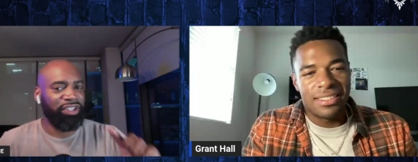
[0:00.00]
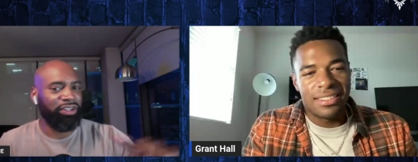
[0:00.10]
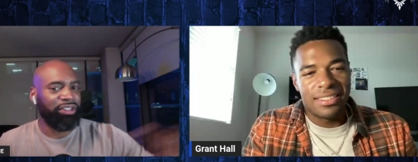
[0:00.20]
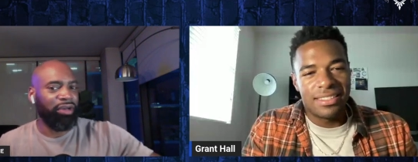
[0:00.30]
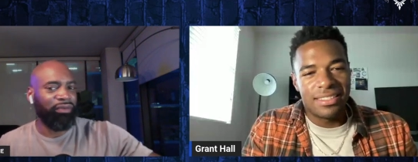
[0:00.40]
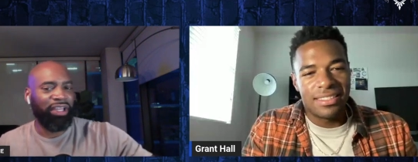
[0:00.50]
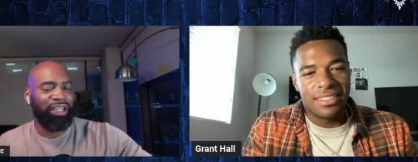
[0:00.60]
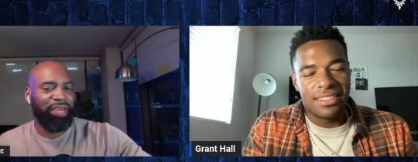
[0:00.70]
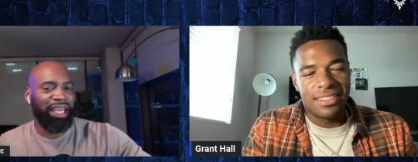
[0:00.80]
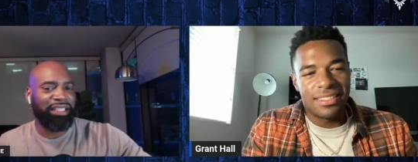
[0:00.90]
Speaker 1: yourself in a
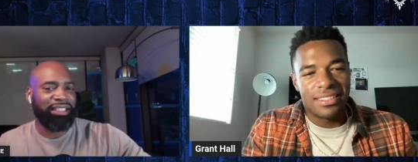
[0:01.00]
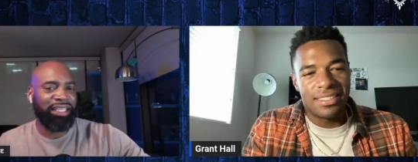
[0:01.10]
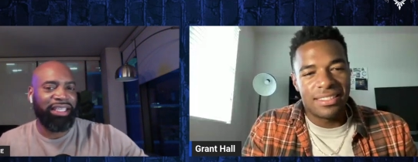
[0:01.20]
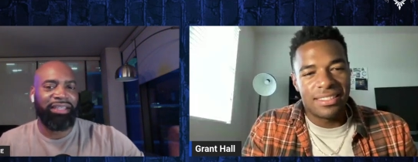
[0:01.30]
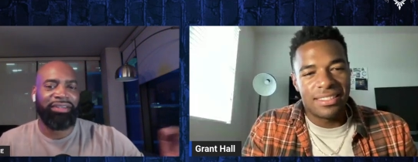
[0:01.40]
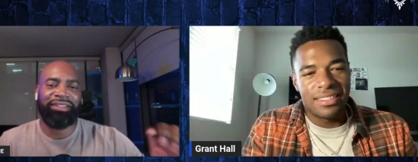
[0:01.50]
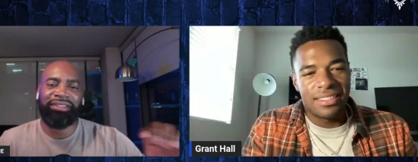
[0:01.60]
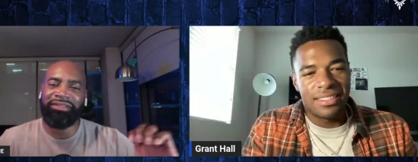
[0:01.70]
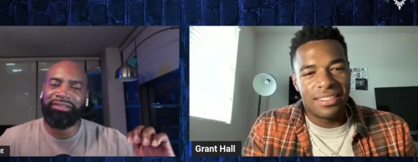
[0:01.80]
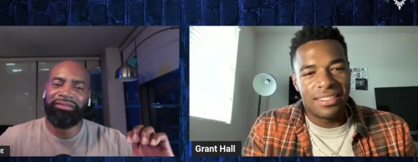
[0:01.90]
magazine
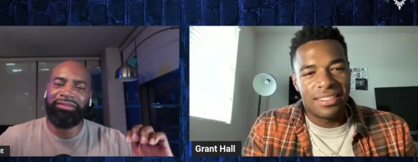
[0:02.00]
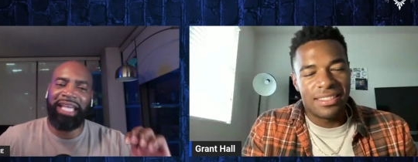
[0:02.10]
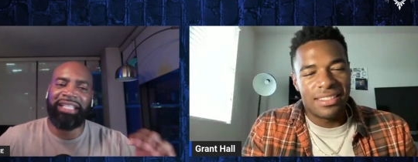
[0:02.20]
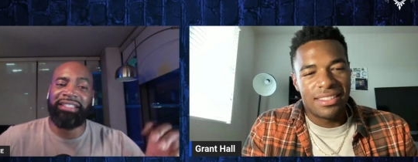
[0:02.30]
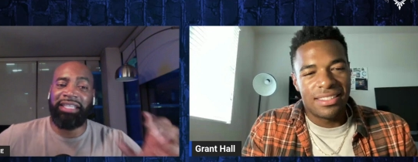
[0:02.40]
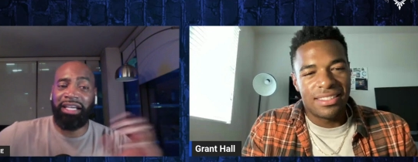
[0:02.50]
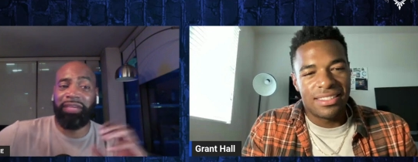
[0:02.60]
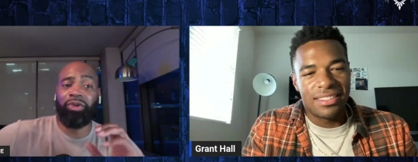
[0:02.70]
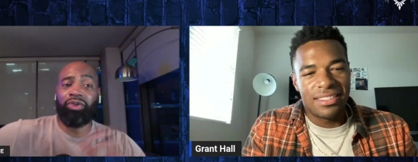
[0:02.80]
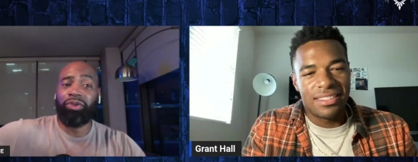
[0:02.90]
or like see a
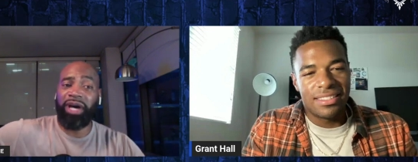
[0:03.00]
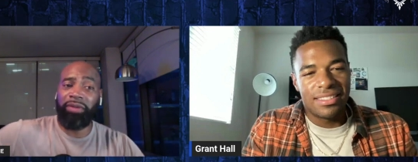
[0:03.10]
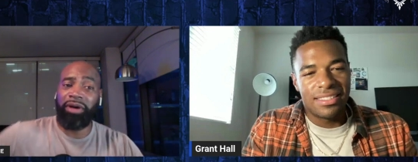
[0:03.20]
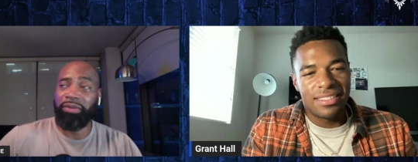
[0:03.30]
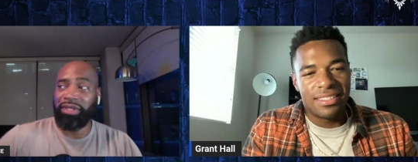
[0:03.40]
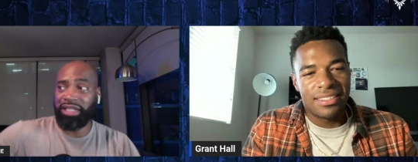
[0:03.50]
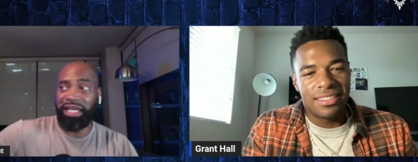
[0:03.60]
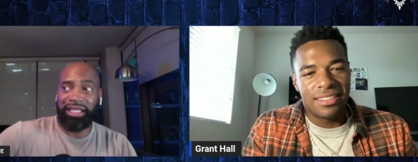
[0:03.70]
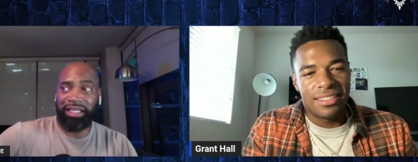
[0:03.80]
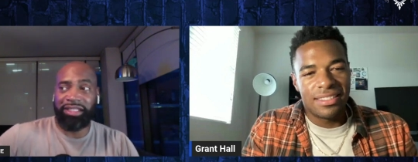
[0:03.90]
commercial pop up and it's
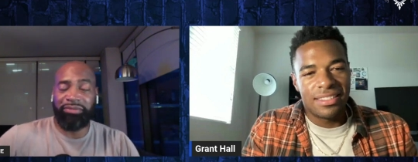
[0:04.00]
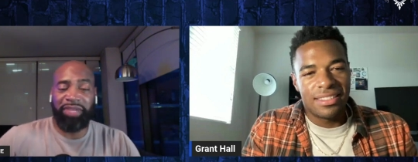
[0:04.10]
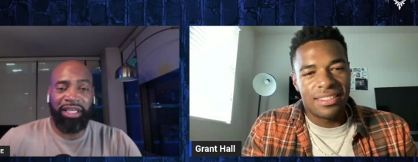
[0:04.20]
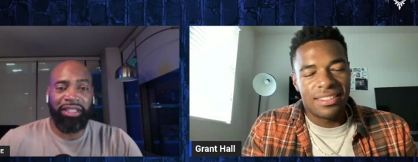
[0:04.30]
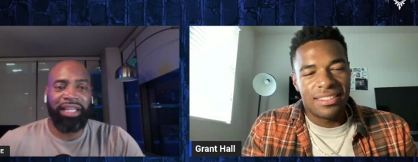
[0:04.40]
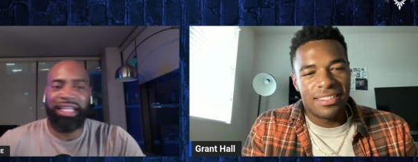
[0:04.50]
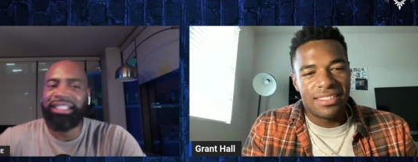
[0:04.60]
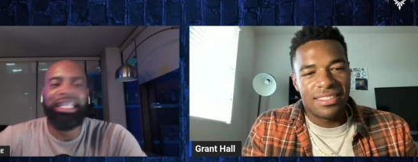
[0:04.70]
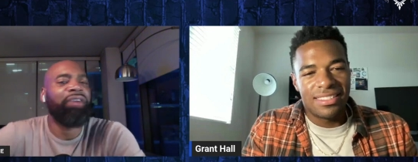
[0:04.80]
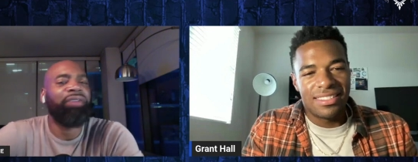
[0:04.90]
like, it's me? Like, does
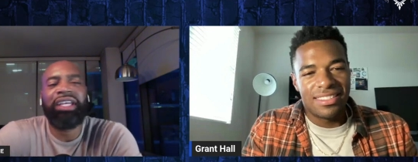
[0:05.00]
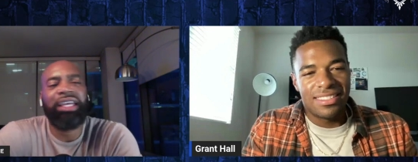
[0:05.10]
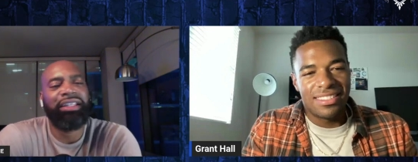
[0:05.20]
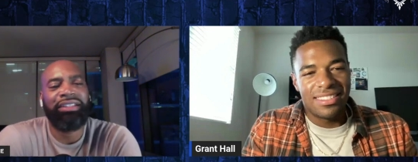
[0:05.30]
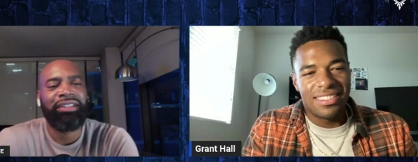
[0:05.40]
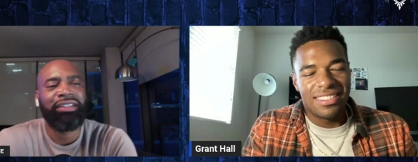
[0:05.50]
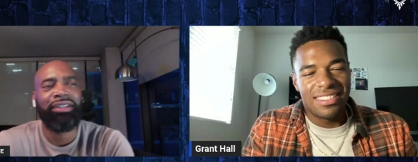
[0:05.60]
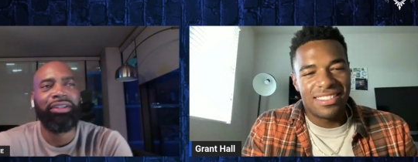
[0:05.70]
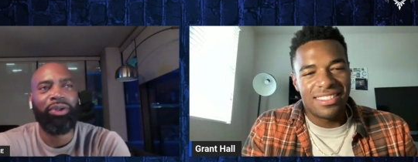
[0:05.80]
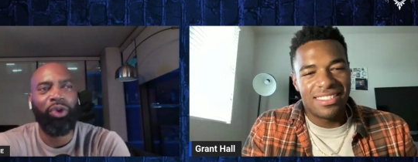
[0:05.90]
it ever get
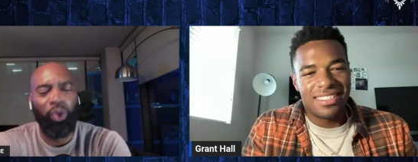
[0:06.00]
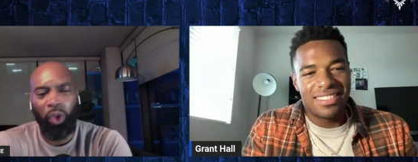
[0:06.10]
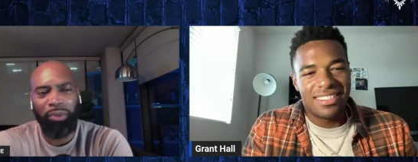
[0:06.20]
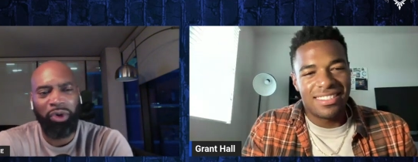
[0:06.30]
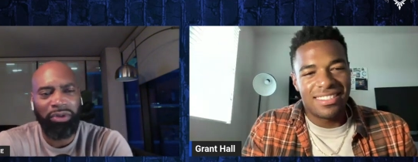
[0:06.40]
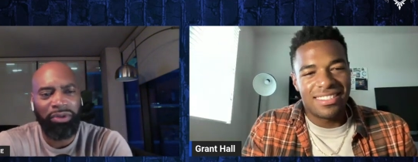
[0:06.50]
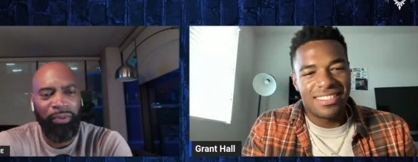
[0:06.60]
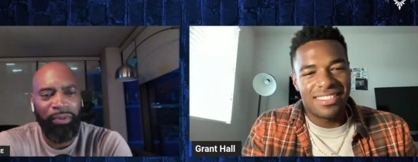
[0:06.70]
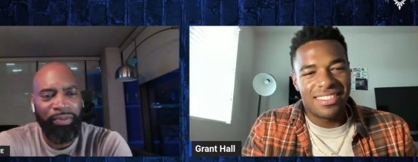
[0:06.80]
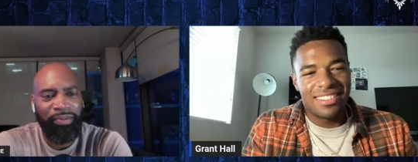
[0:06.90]
Speaker 2: normal?
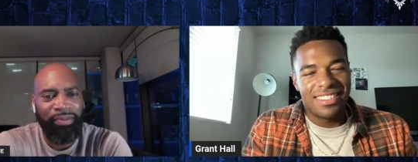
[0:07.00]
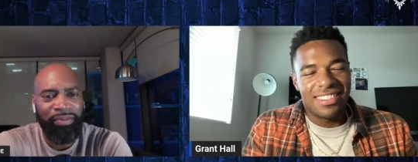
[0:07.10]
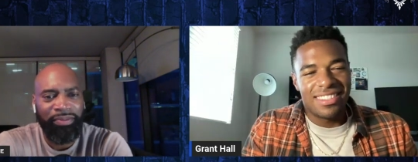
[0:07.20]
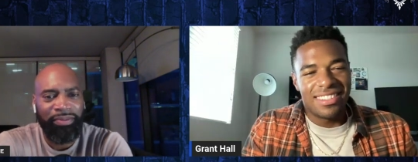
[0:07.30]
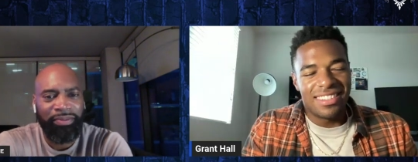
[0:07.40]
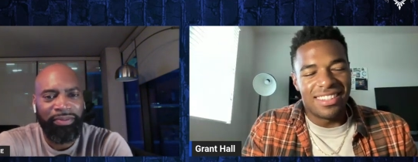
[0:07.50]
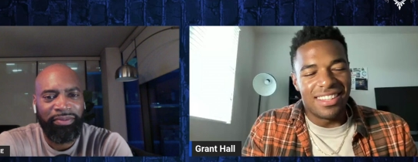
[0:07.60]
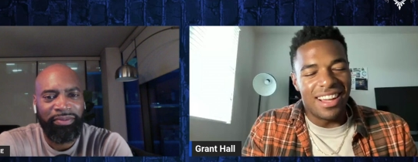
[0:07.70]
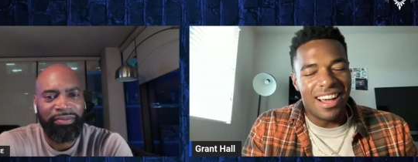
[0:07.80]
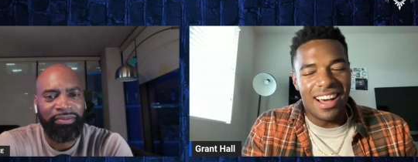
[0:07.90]

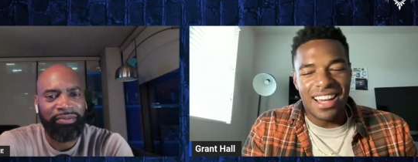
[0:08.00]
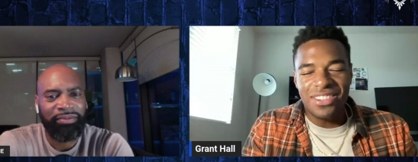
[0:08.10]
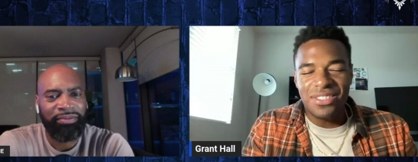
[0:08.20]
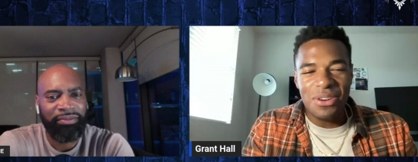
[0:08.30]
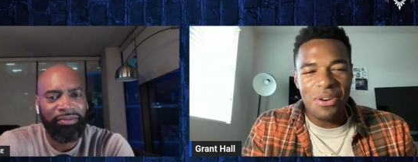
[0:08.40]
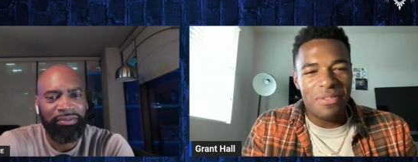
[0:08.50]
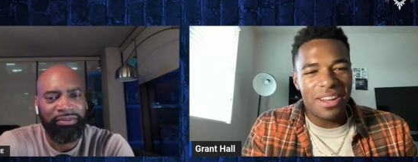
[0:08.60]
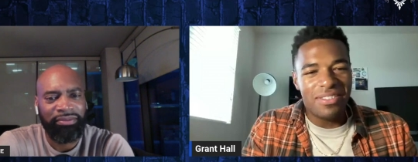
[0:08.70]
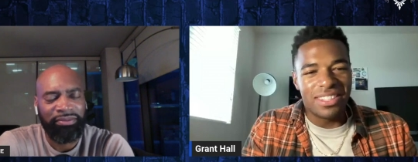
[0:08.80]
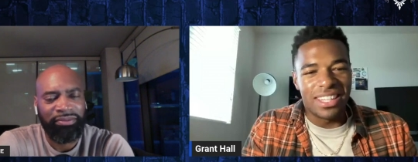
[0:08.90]
Nah, I don't know if it
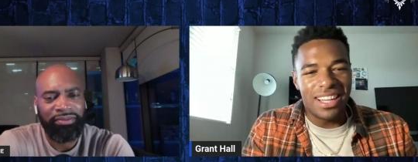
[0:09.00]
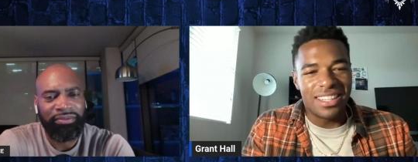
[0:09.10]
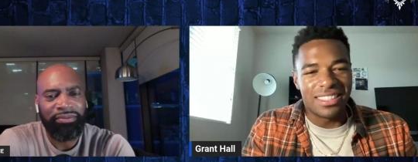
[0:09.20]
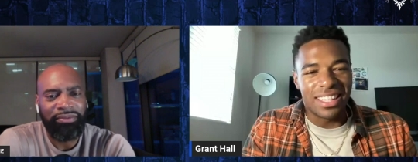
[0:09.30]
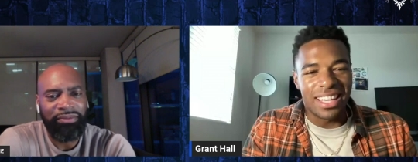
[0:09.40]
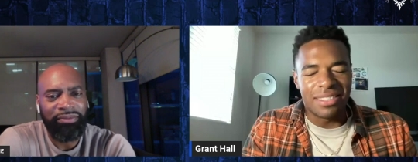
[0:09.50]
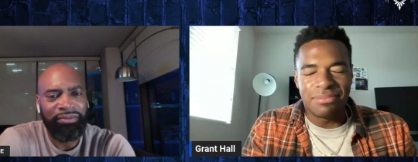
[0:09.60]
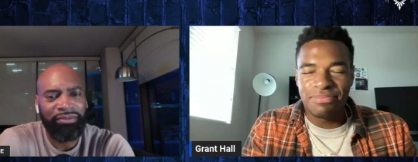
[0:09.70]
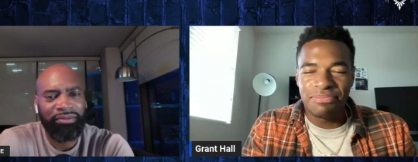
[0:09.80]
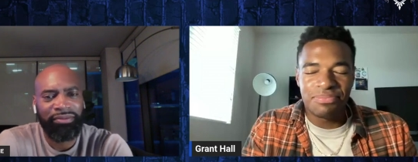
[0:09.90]
ever does. Like
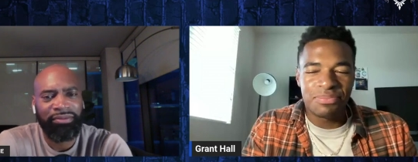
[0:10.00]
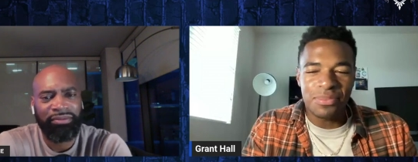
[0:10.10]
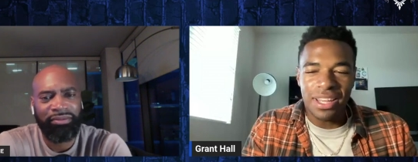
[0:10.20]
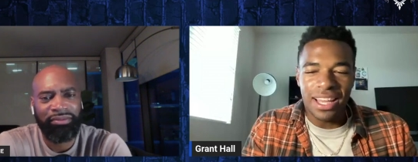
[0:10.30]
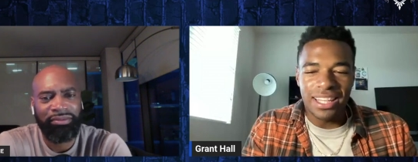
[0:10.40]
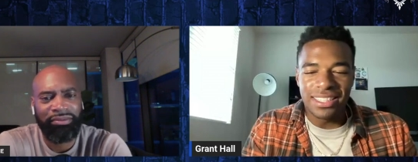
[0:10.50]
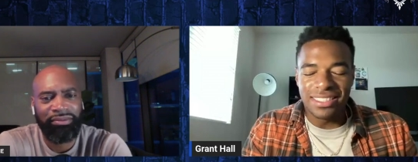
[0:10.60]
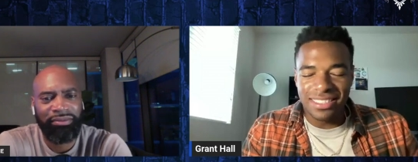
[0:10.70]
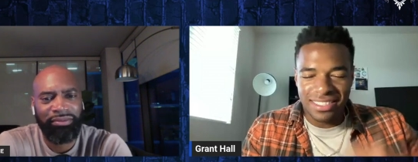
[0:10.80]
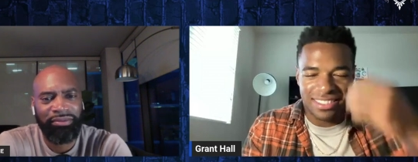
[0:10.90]
it,
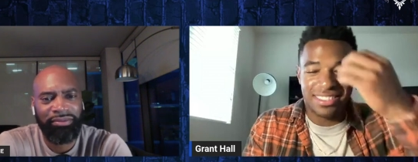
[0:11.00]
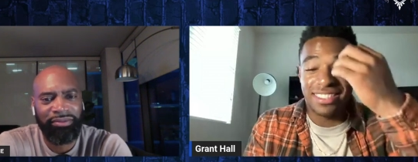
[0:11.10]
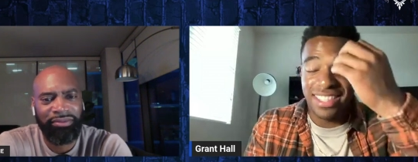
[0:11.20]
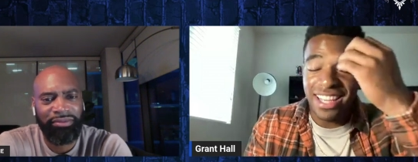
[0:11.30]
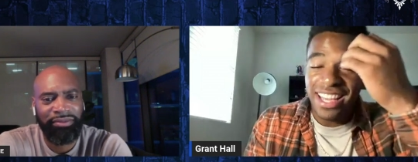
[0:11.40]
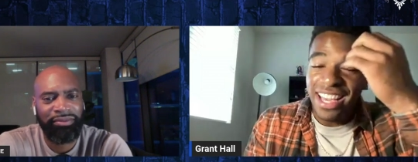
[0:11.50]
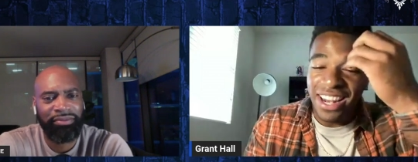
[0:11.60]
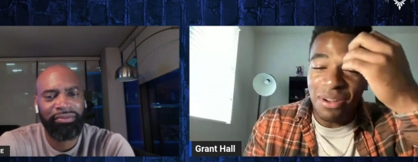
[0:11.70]
it